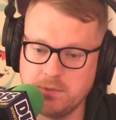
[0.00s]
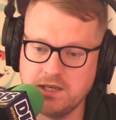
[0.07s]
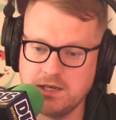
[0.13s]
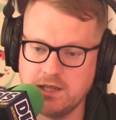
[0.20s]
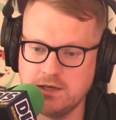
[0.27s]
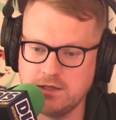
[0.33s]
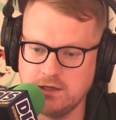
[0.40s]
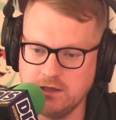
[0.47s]
been
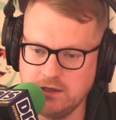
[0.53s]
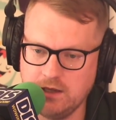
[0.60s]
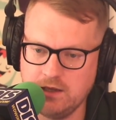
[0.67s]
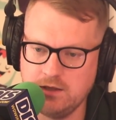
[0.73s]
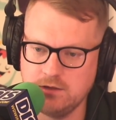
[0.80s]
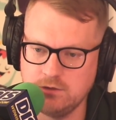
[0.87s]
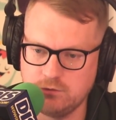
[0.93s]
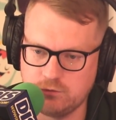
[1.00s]
any
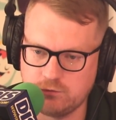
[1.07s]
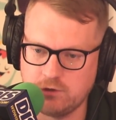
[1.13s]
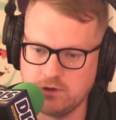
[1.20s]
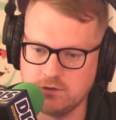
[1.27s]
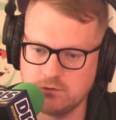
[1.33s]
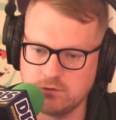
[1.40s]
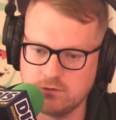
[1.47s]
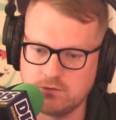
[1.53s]
age
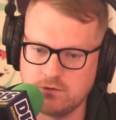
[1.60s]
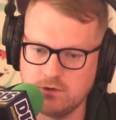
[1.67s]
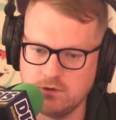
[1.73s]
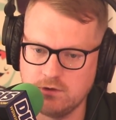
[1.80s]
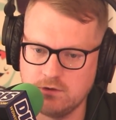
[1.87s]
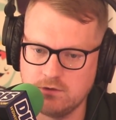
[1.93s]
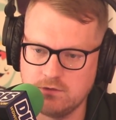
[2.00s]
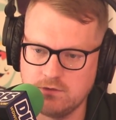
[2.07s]
changes
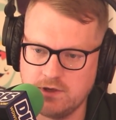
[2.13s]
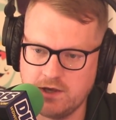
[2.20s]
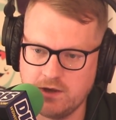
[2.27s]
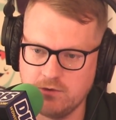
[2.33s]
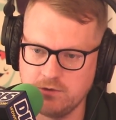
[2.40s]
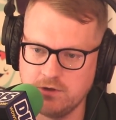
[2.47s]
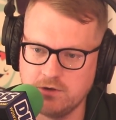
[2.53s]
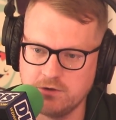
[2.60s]
to
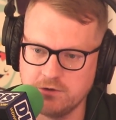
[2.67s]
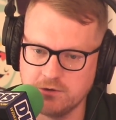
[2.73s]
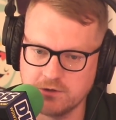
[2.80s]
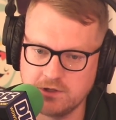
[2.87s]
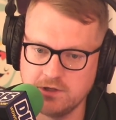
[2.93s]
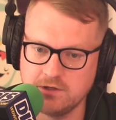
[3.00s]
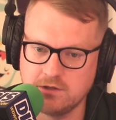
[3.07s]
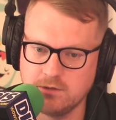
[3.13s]
how young your
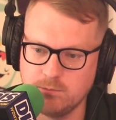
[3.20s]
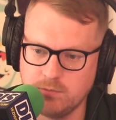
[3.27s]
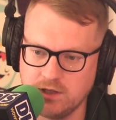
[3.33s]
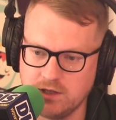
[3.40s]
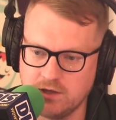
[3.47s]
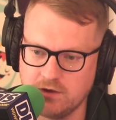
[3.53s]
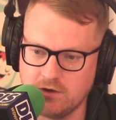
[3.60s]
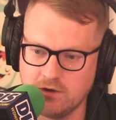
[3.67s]
kid can
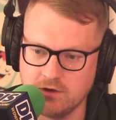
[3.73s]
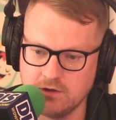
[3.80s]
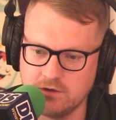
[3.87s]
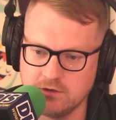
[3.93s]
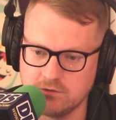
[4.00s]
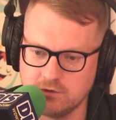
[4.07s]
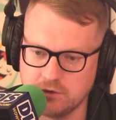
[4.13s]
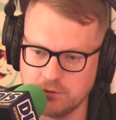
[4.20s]
be on
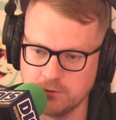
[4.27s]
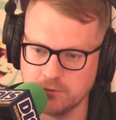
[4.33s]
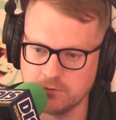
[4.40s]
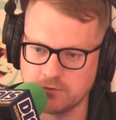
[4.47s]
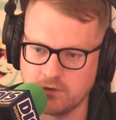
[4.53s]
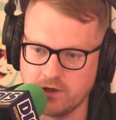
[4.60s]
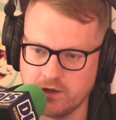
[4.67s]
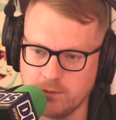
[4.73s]
Disney
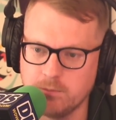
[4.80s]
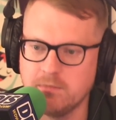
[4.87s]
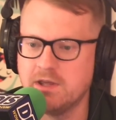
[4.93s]
Cruise Line.